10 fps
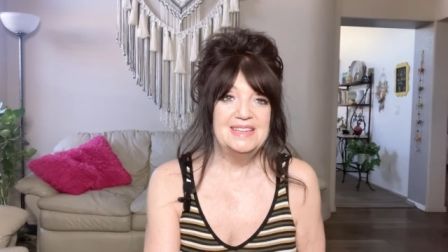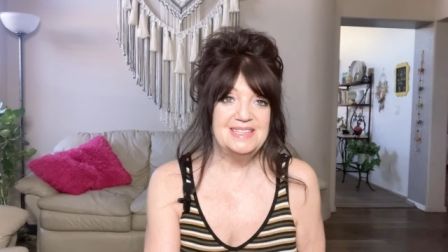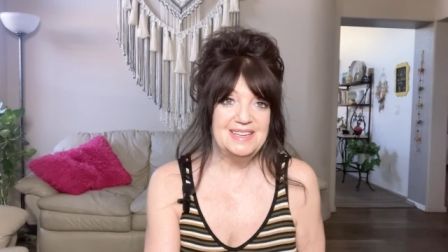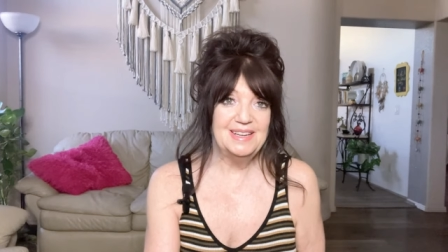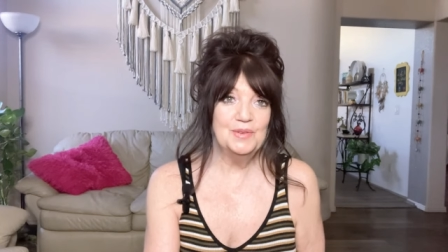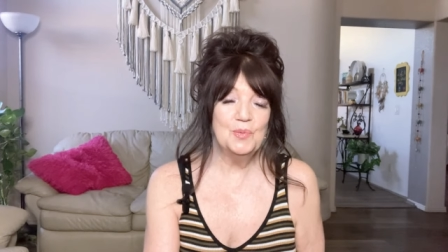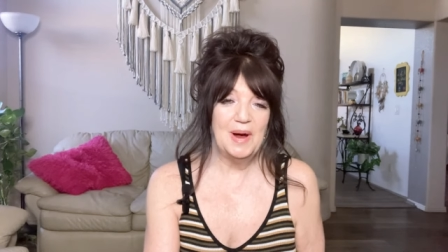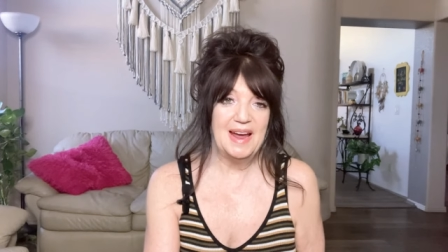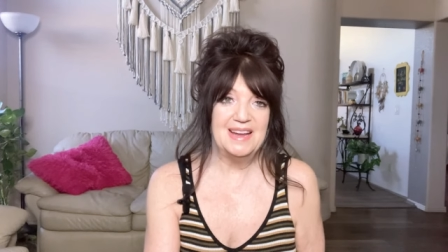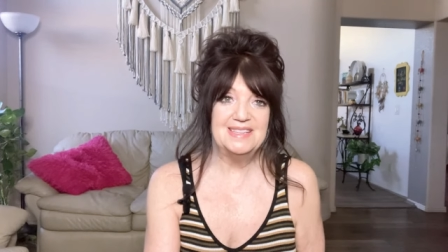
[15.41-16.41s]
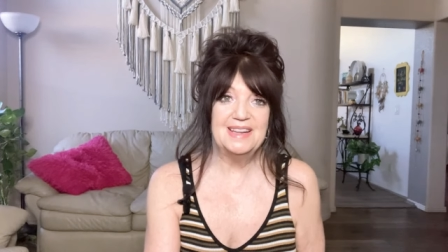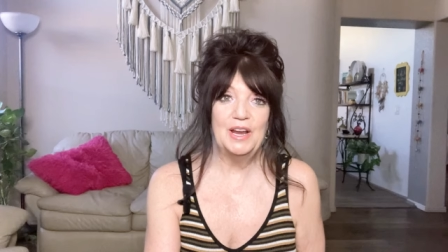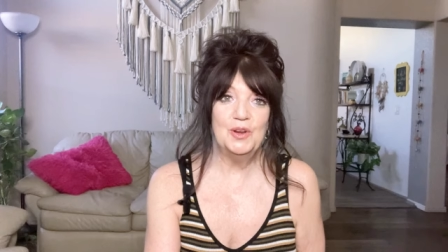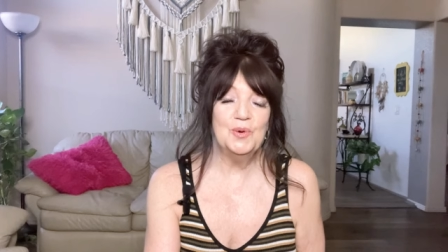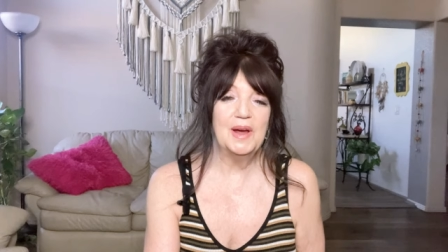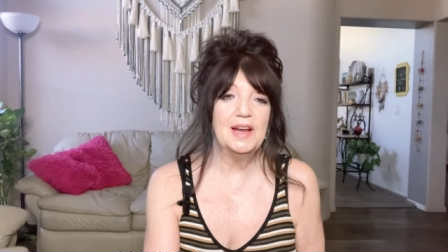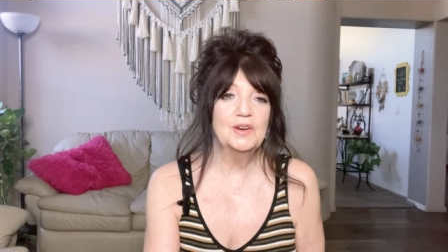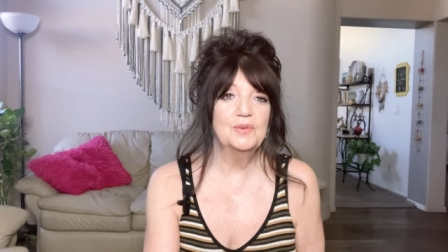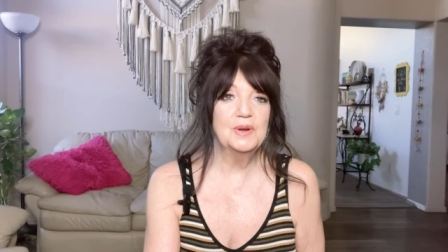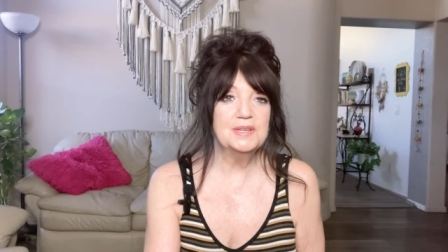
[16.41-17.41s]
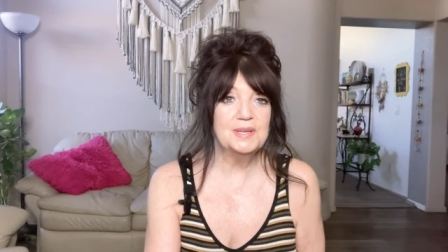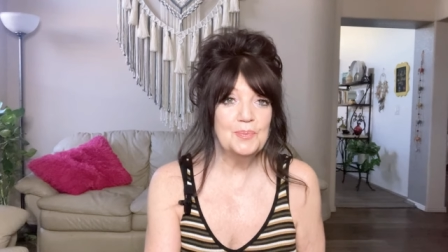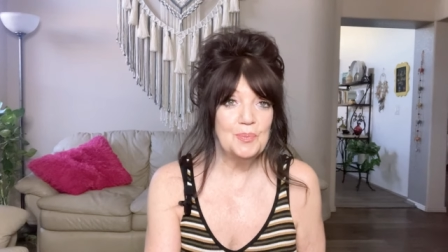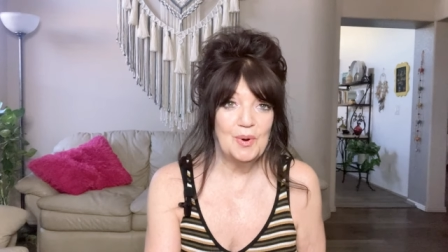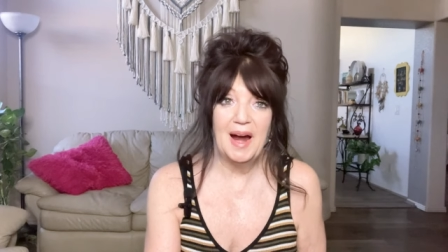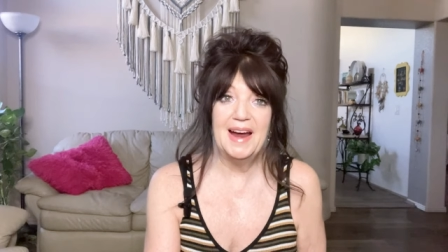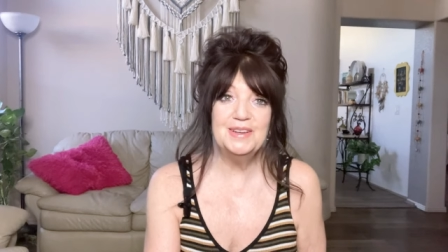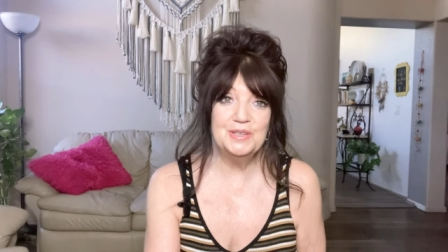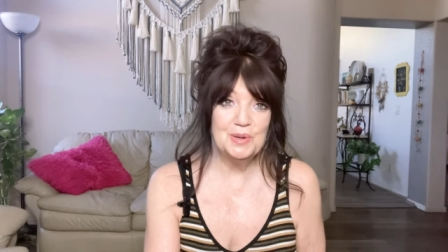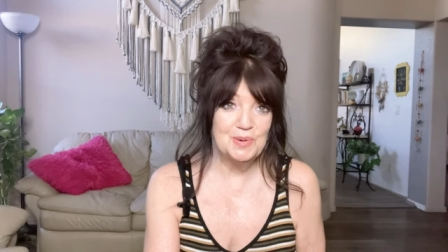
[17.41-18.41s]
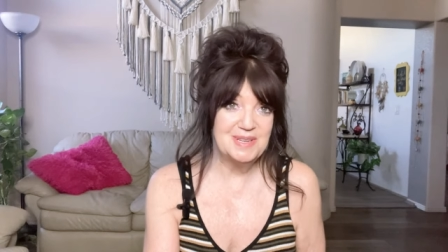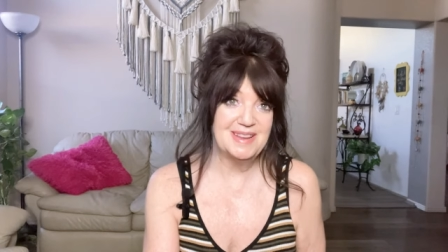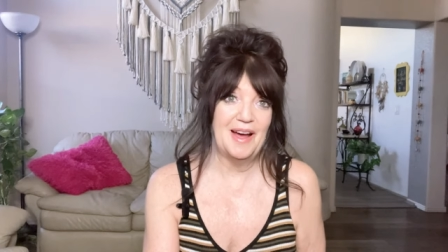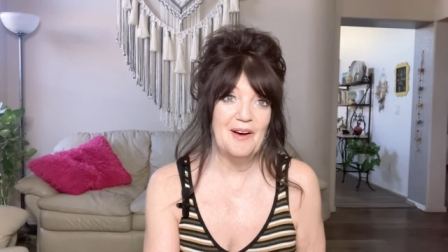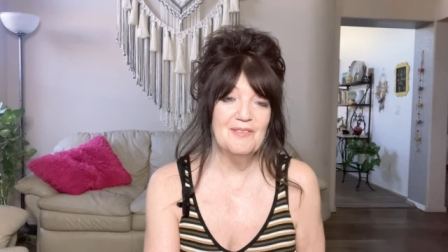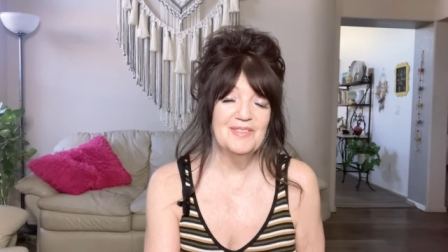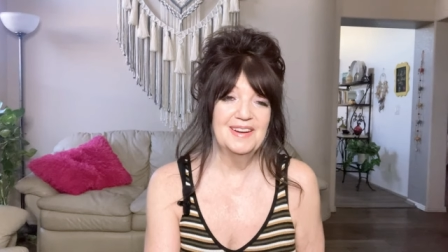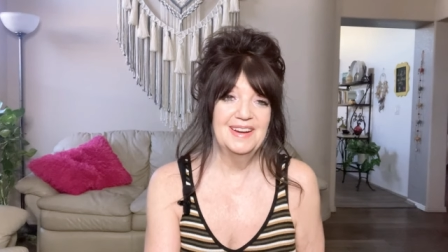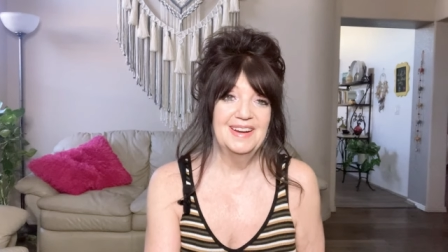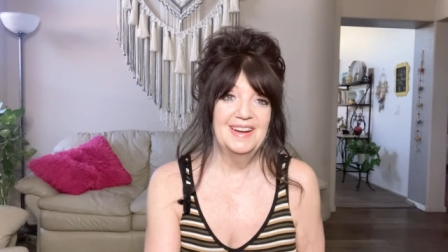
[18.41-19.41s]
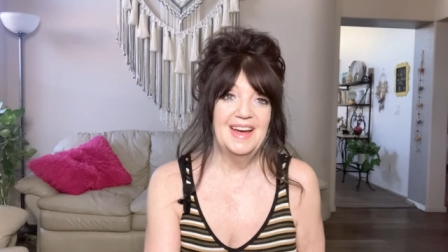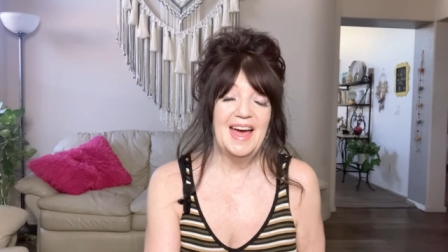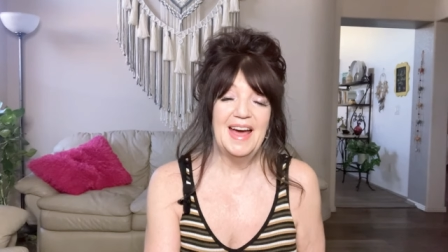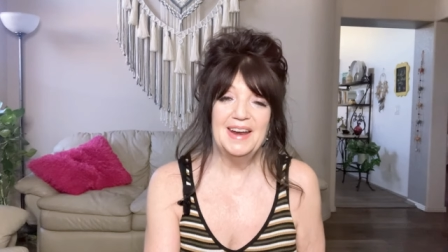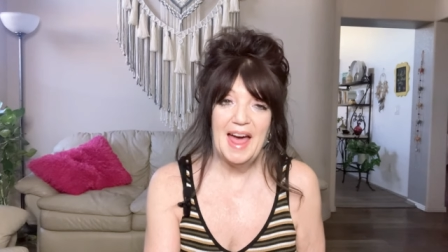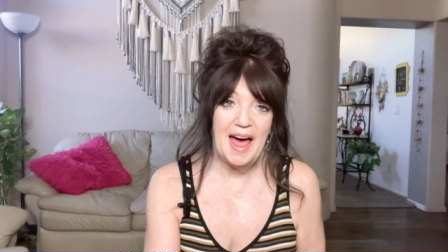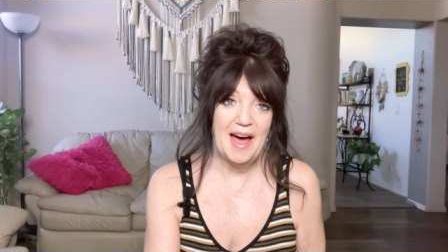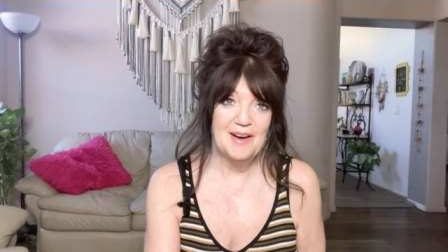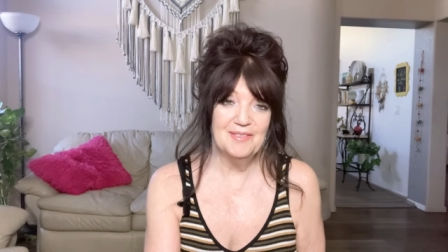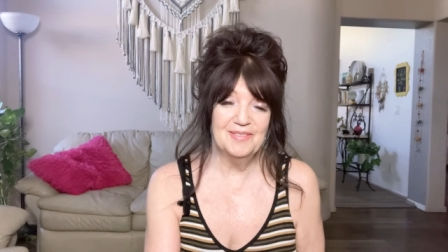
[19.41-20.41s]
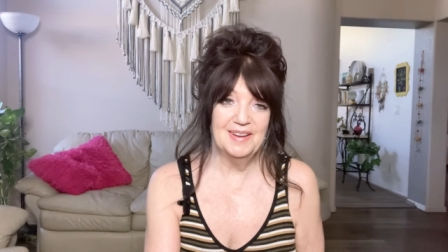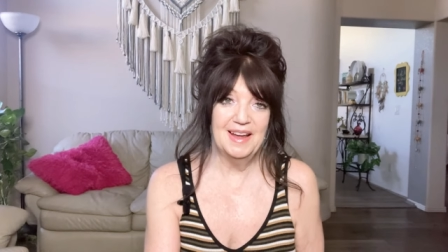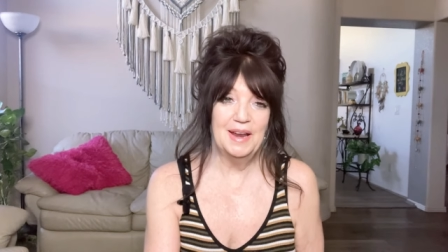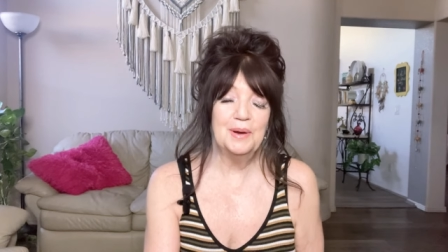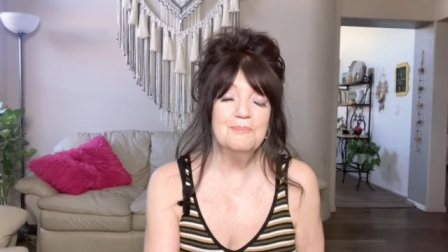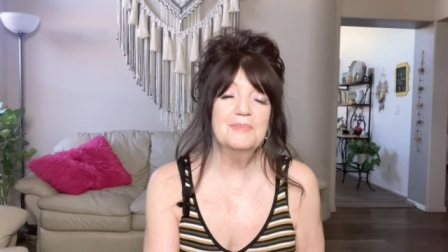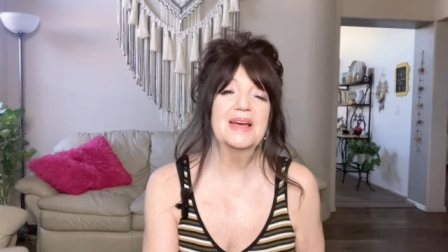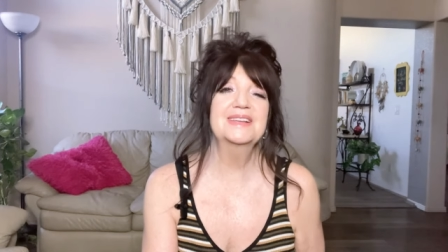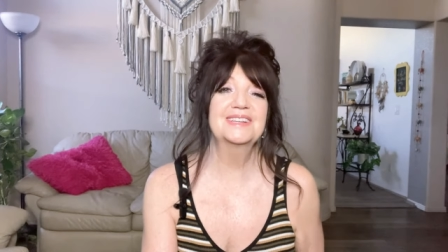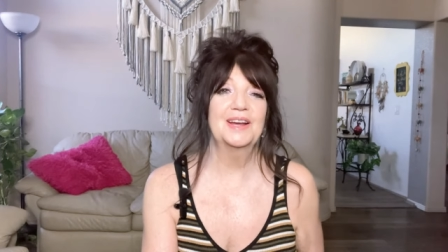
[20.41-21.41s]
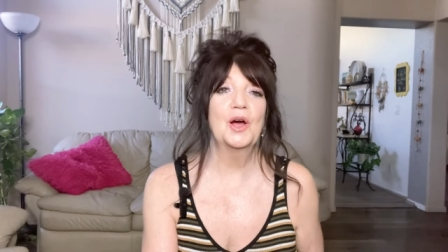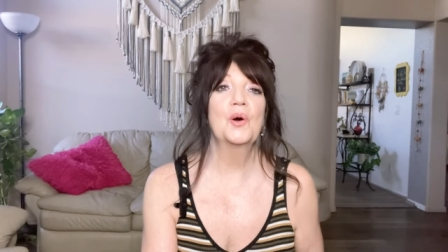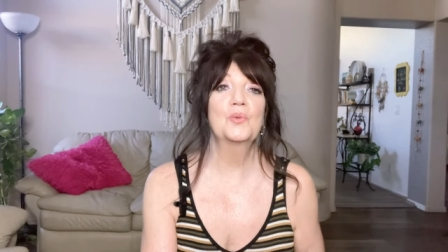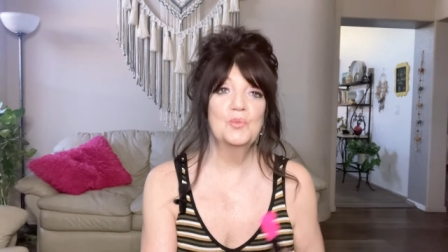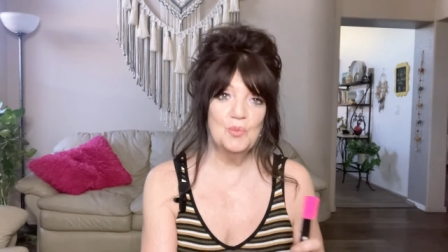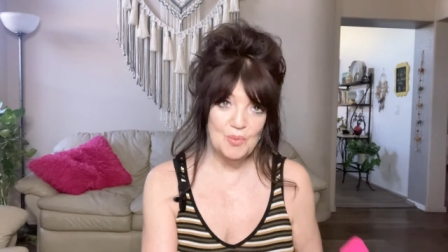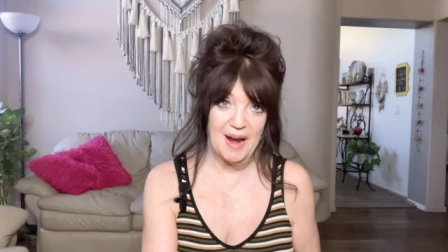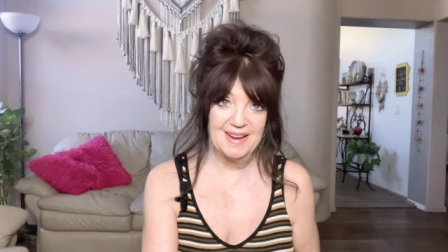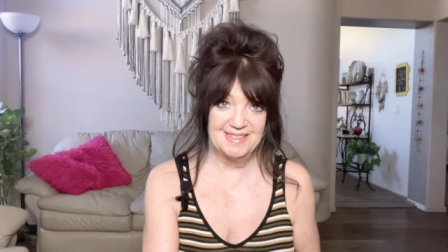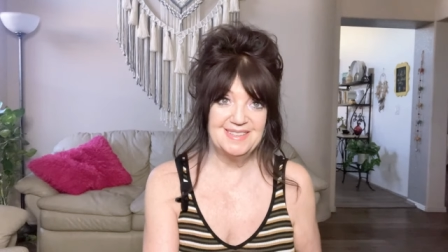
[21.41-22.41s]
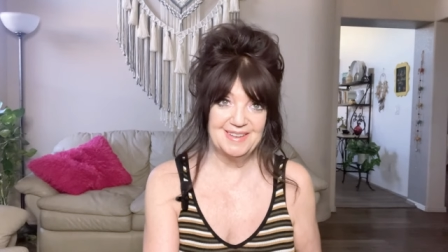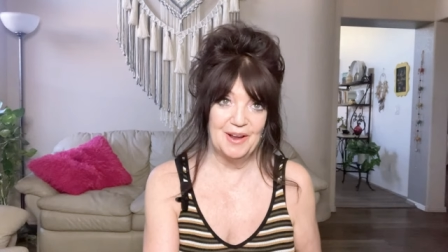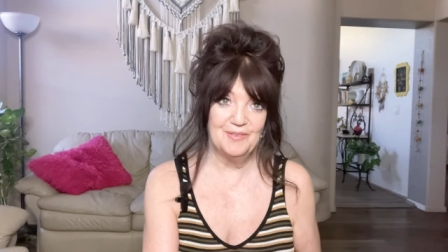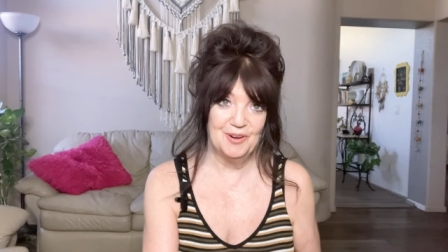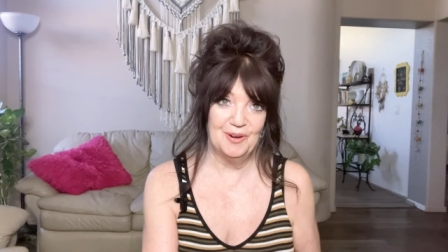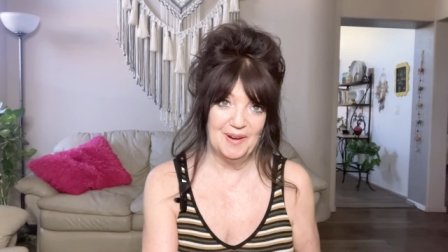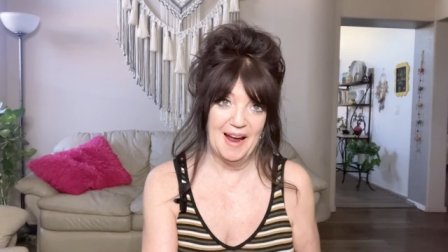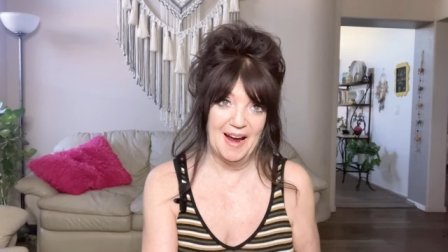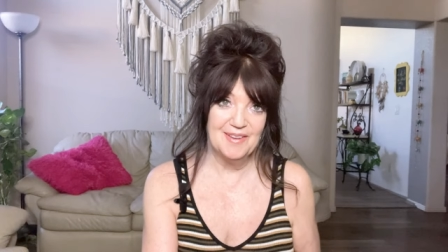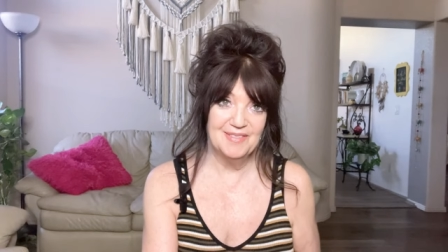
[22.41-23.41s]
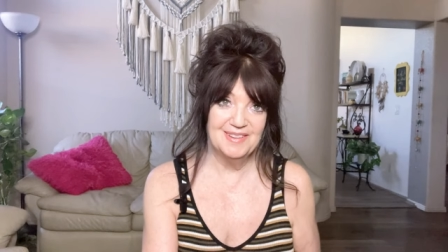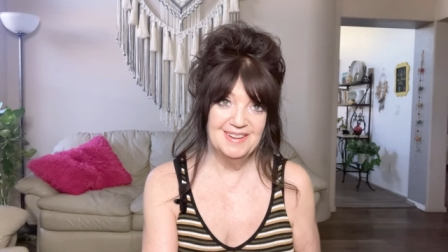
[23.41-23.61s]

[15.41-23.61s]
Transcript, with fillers: ten ways that you can surprise yourself and have an amazing rest of your life.